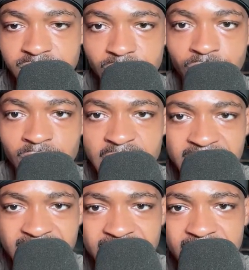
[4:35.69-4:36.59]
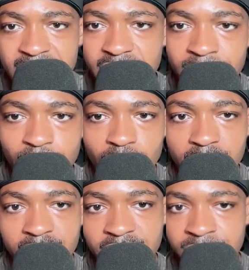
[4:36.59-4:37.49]
So
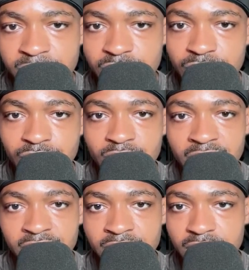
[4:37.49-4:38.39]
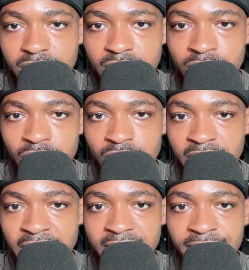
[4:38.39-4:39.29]
M1, M2, and they
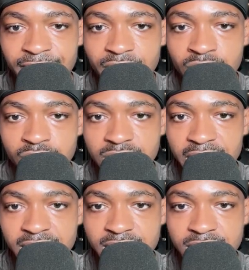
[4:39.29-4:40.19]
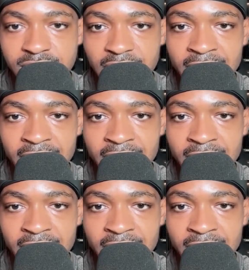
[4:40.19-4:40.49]
got different use cases.